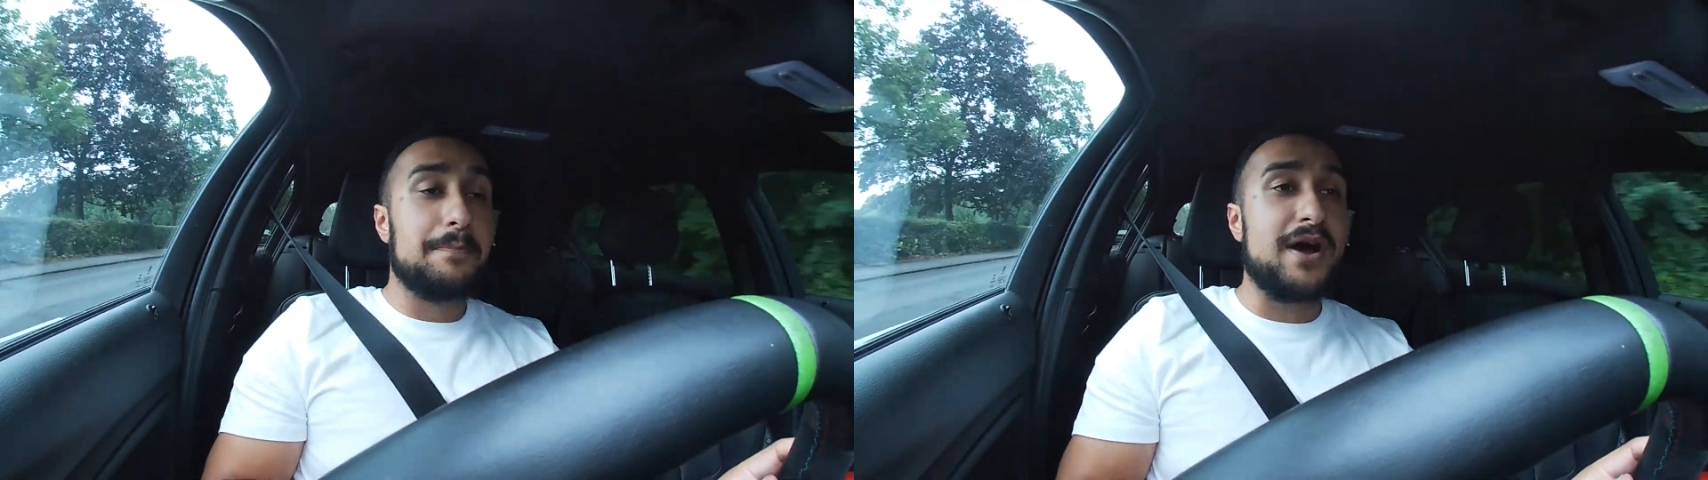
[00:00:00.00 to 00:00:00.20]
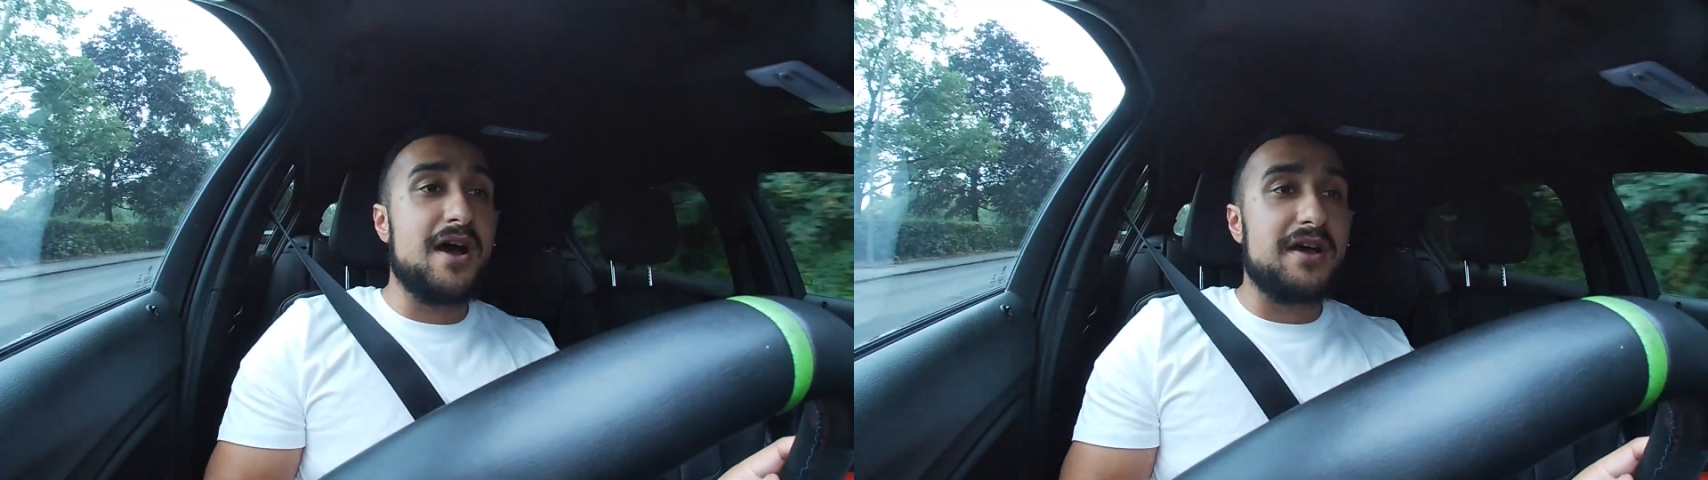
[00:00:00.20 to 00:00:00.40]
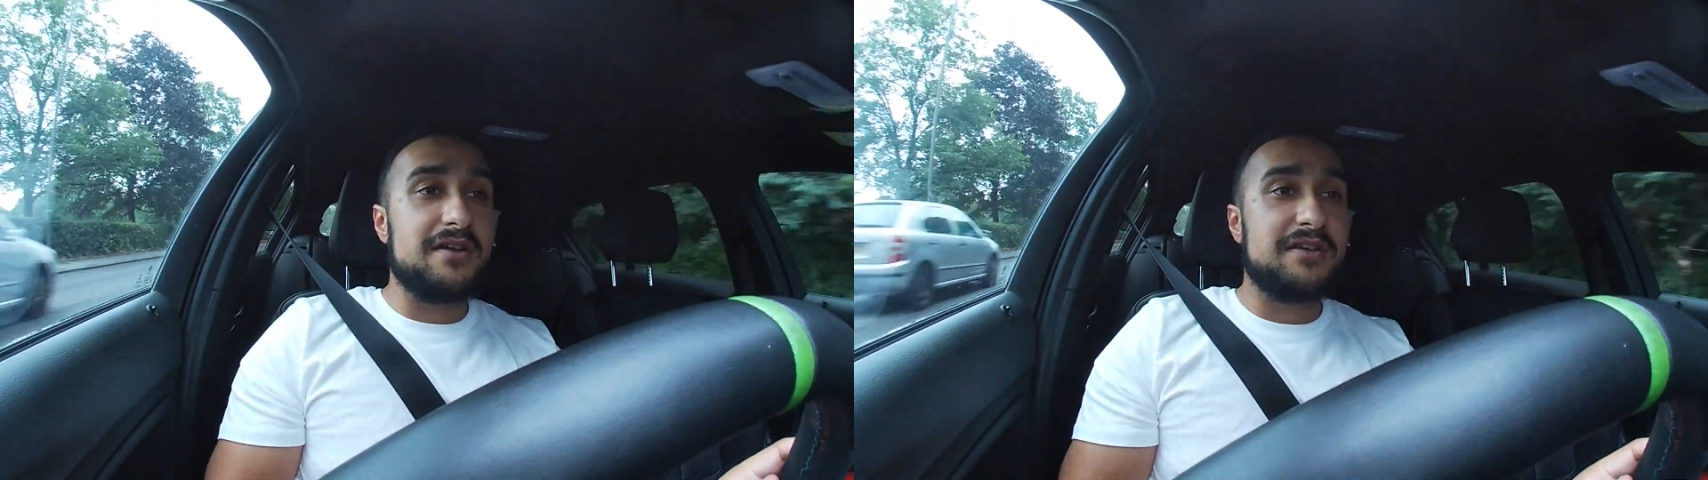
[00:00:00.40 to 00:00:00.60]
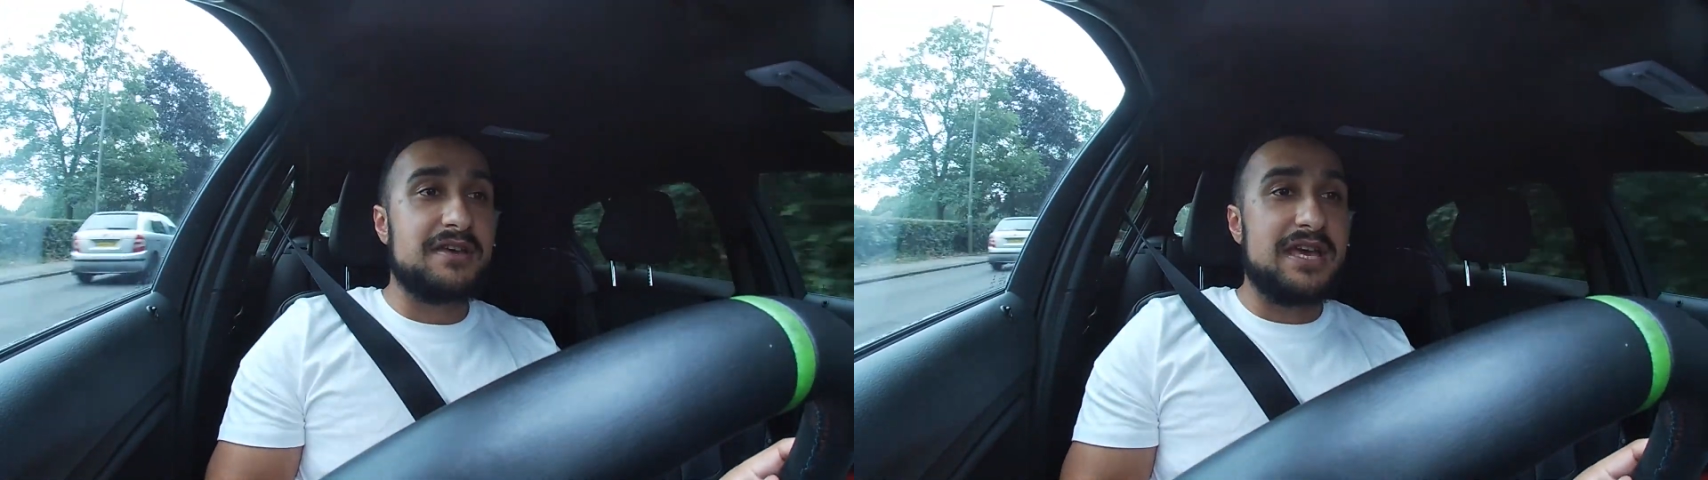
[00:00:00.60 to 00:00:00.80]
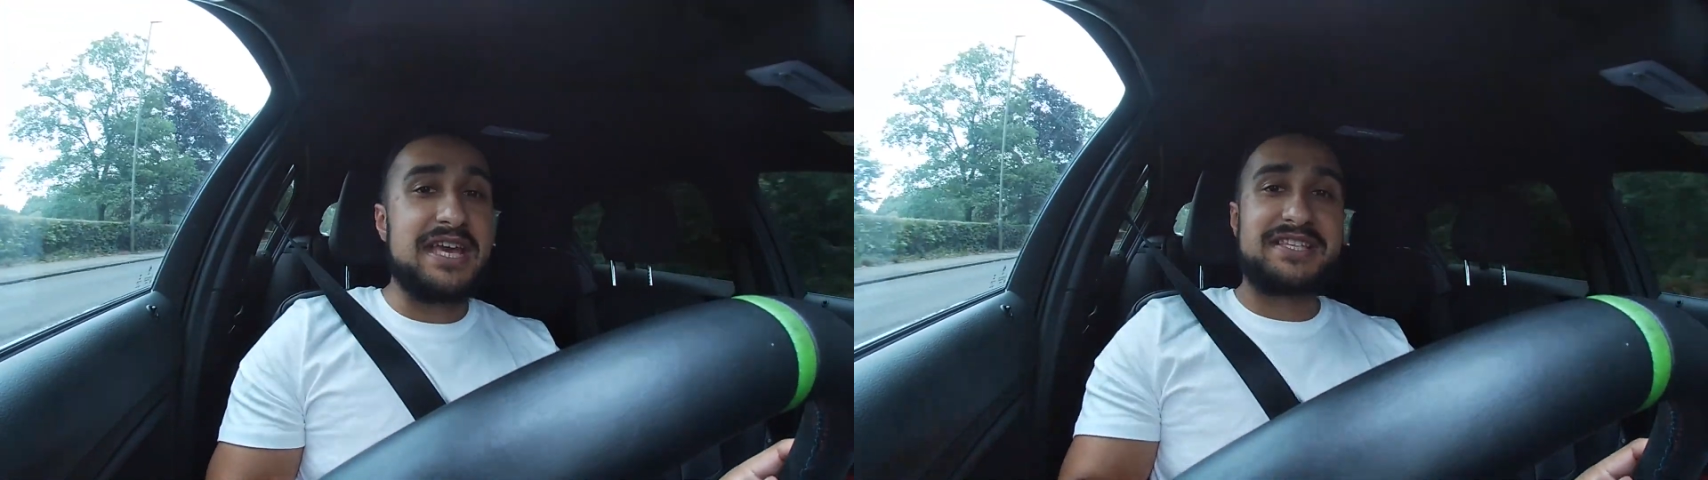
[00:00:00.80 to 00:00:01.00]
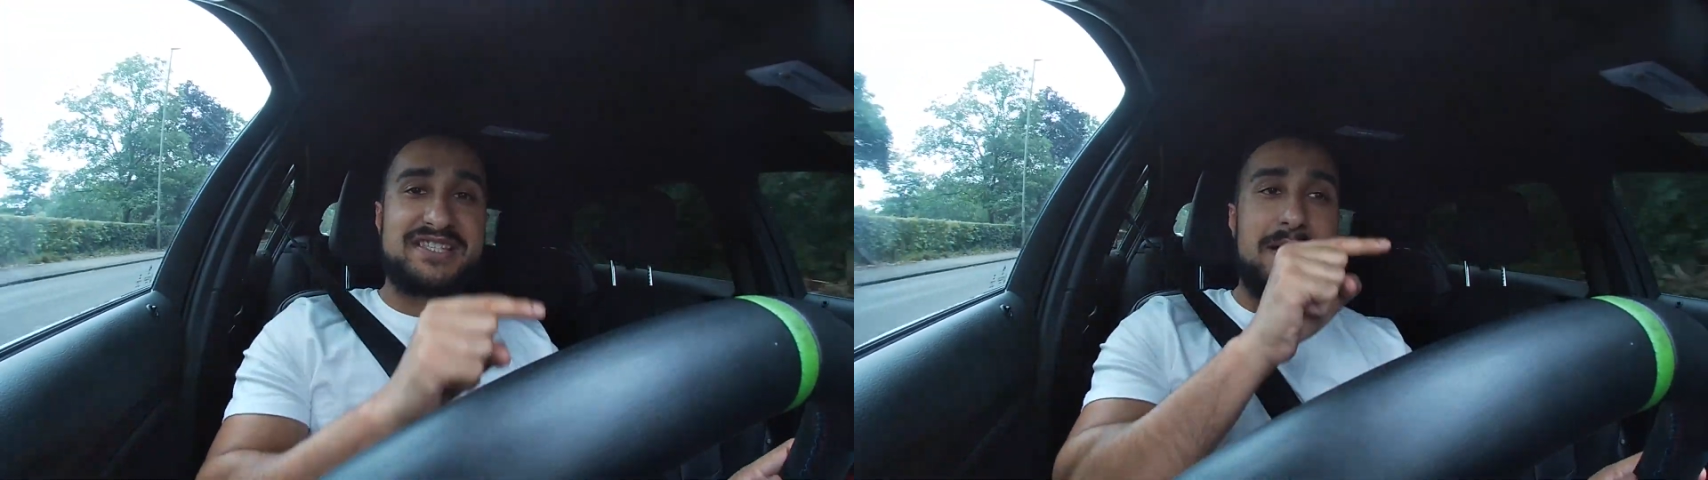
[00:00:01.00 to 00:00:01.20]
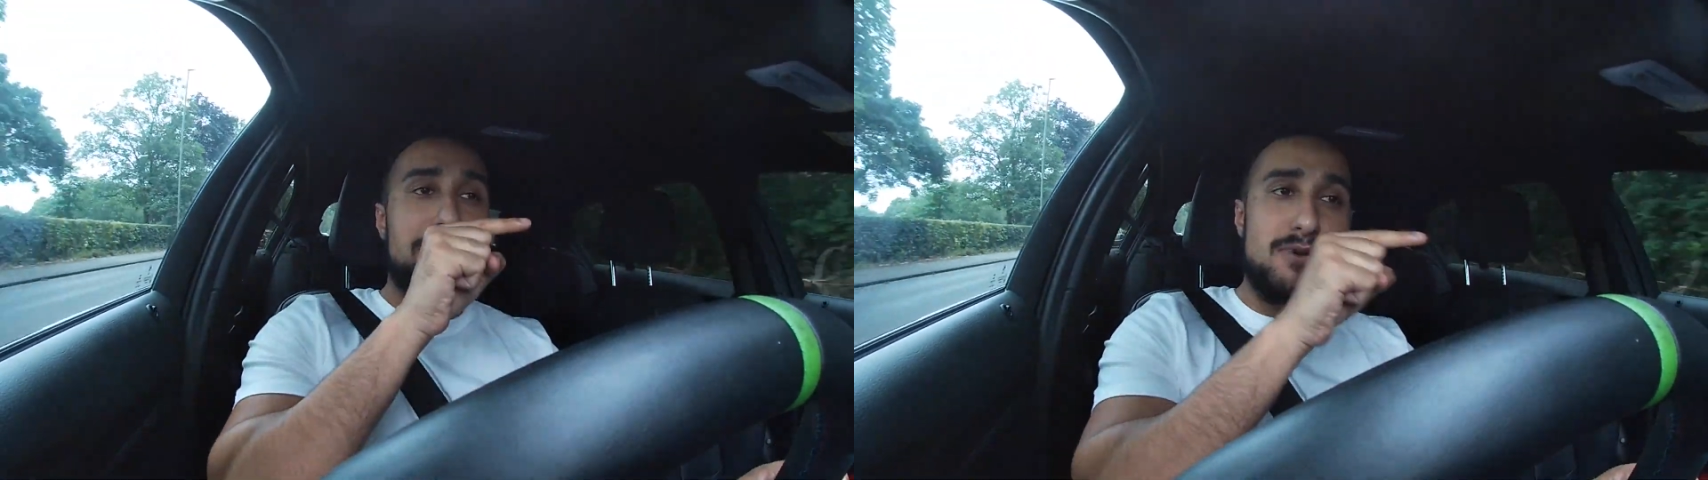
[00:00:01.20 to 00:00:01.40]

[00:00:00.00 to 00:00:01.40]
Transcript: but it's that